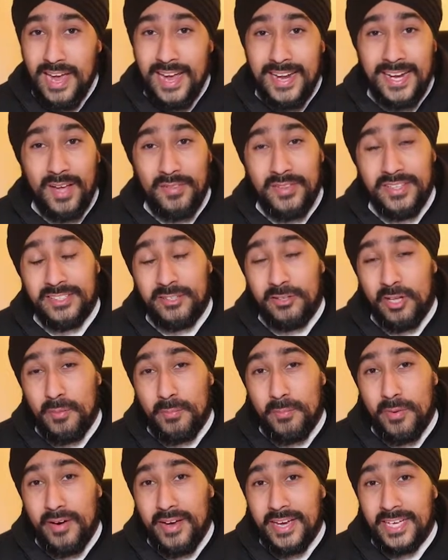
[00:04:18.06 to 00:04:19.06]
Now this
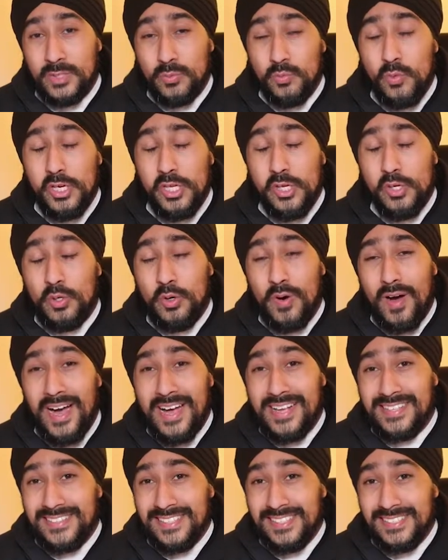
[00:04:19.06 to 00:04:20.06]
number is what you got
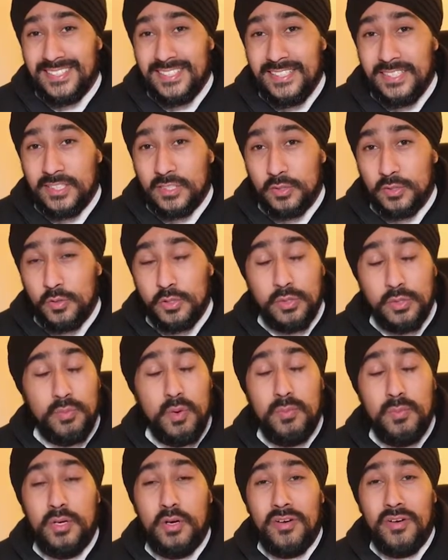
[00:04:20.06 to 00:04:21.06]
at 16 years old. You
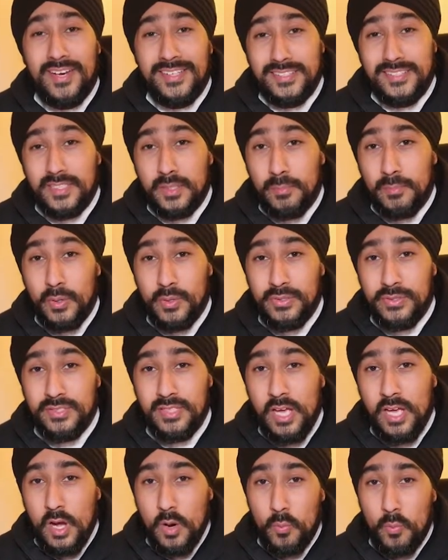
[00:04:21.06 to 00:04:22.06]
probably got a letter in the post
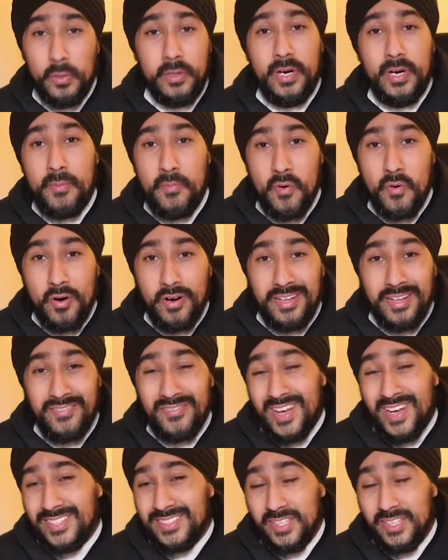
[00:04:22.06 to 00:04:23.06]
with a number on it.
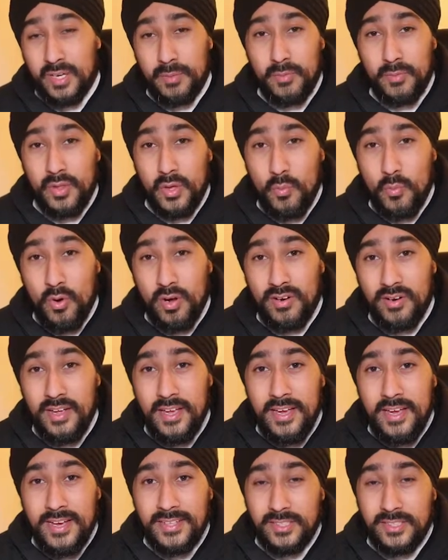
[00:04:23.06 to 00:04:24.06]
That's the number they want.
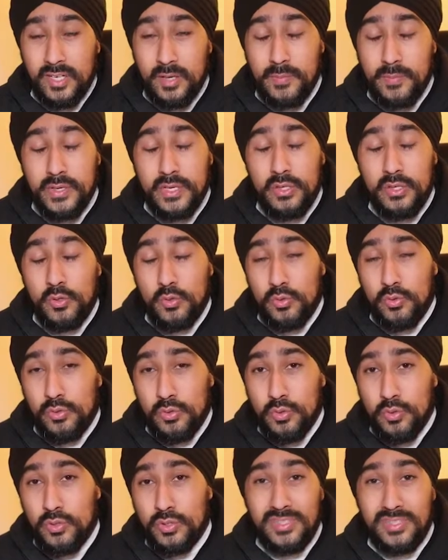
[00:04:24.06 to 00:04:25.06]
It's the number you
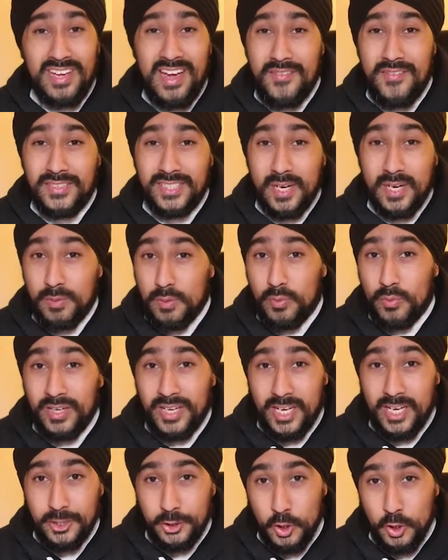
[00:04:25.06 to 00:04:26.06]
use every time you want to
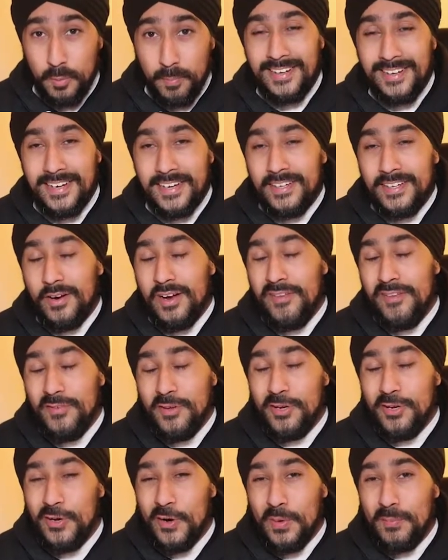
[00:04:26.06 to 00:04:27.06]
get a job. And now if you're
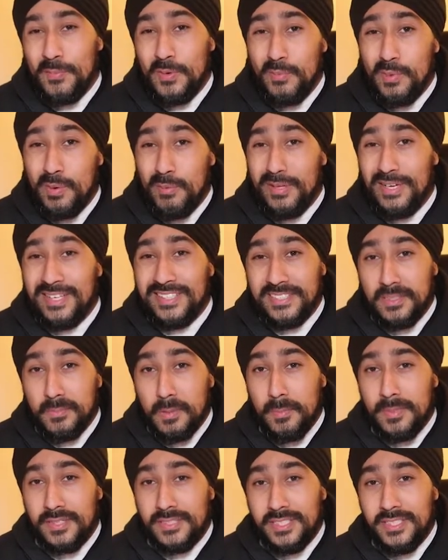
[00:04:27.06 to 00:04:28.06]
in Europe, you'll probably get a similar
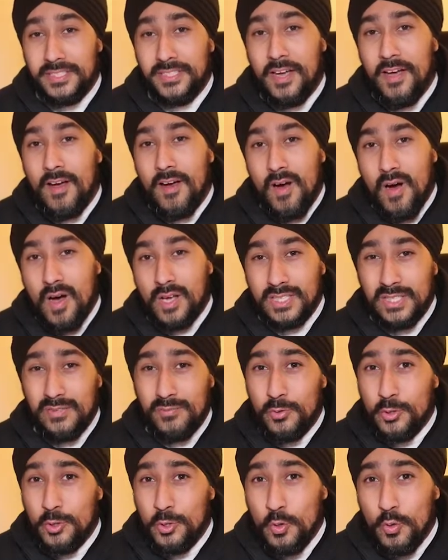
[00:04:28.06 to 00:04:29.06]
message asking
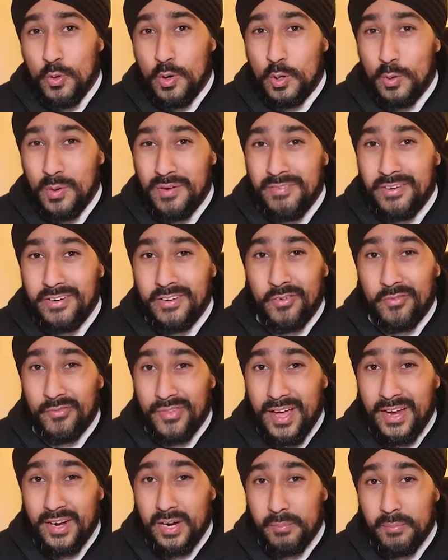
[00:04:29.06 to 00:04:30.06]
for your equivalent of
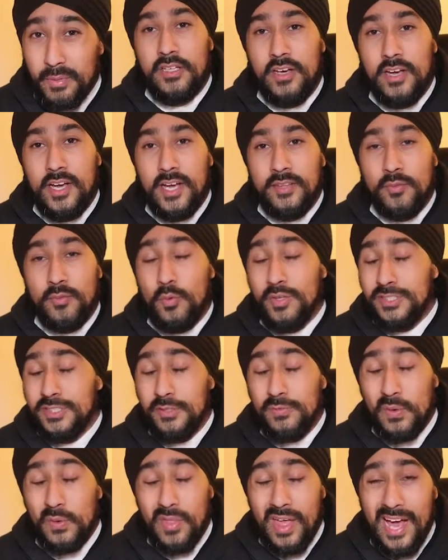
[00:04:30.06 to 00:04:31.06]
that number. And once you
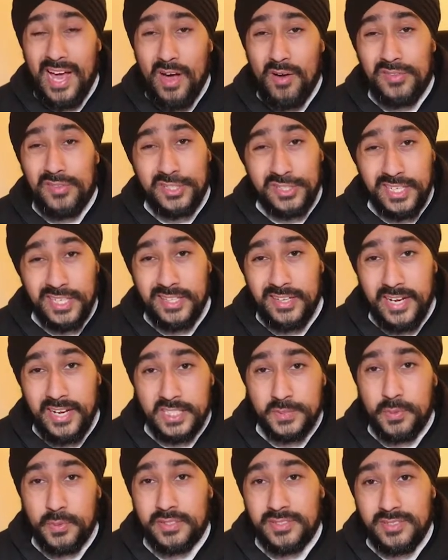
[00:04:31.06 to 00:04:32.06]
fill that out, just hit the next
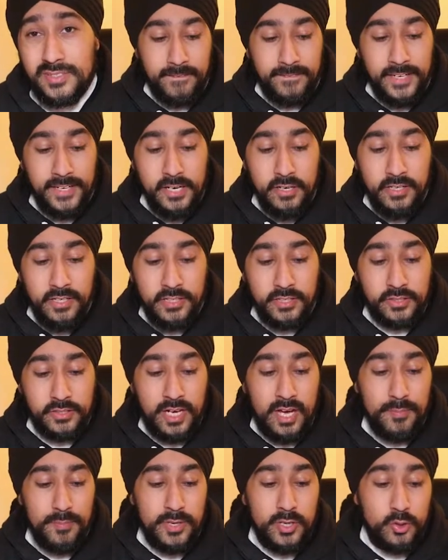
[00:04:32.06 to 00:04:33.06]
button. Then you need to
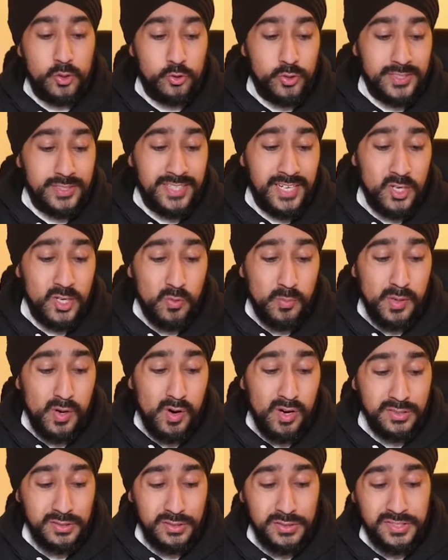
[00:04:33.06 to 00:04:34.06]
type in your address and you'll be
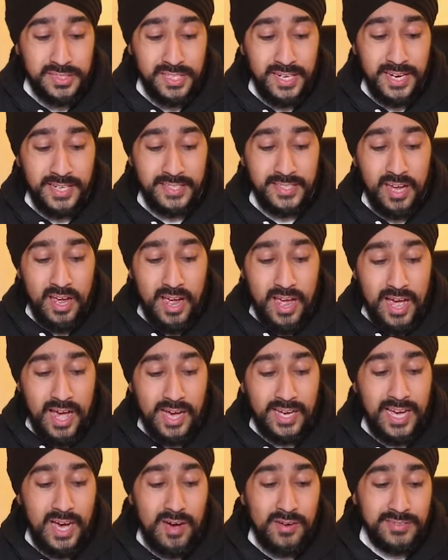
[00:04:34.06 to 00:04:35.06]
asked to select
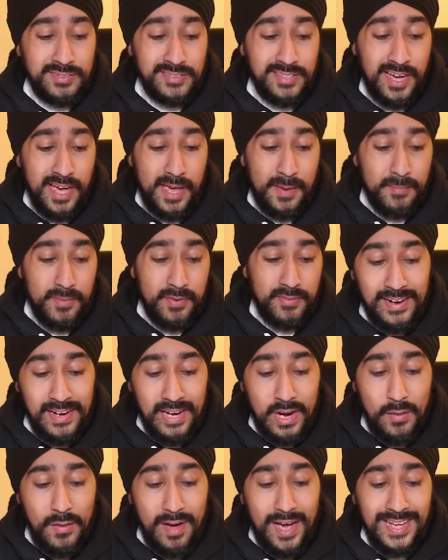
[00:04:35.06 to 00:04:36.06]
account type.
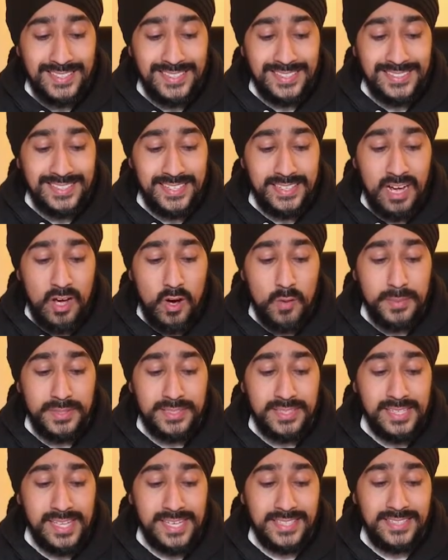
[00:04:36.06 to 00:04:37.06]
Now, as I said, I'll be
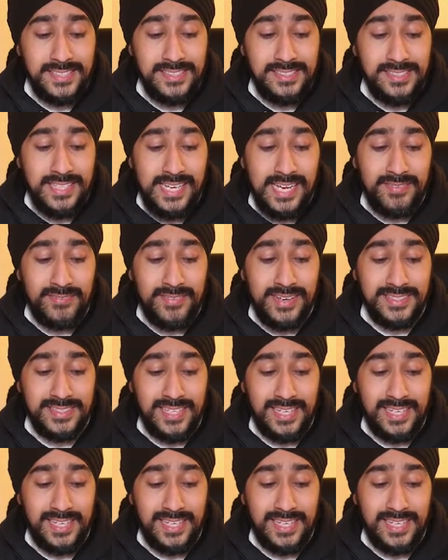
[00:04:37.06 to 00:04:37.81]
selecting the invest